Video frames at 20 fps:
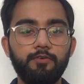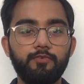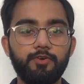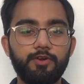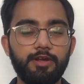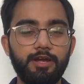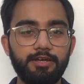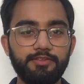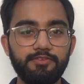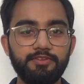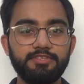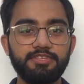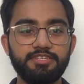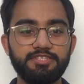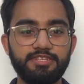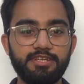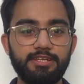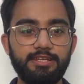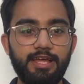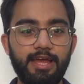For
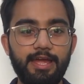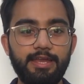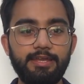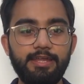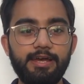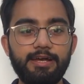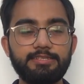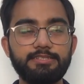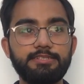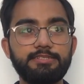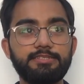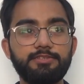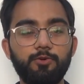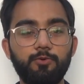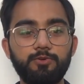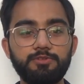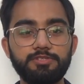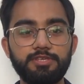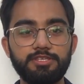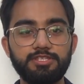unregistered land has its
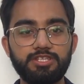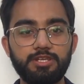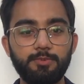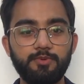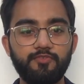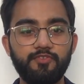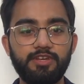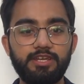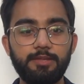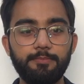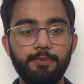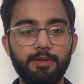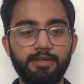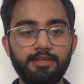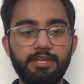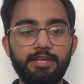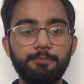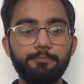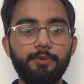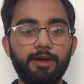own system of
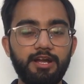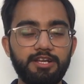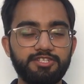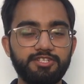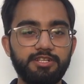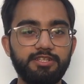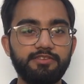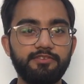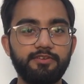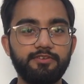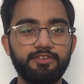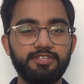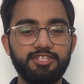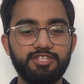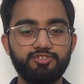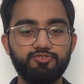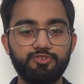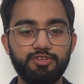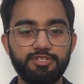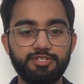independent partial
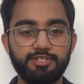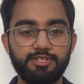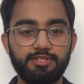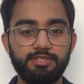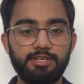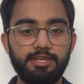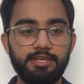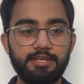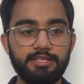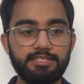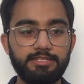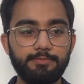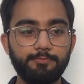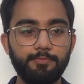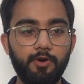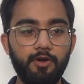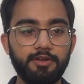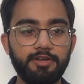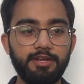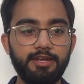registration. It is
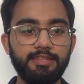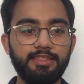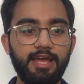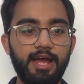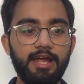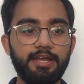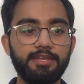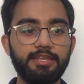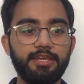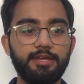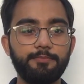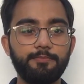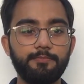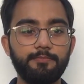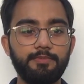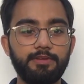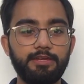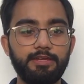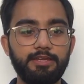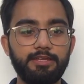important that
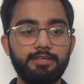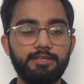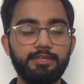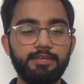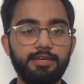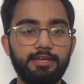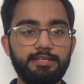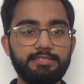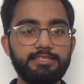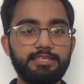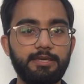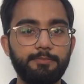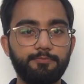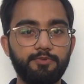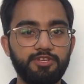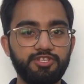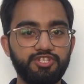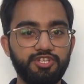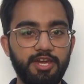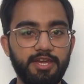it is
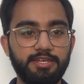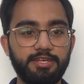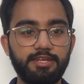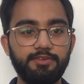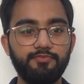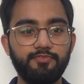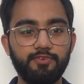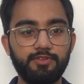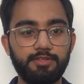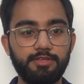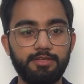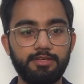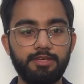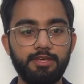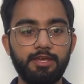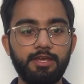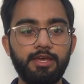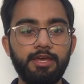appreciated fully.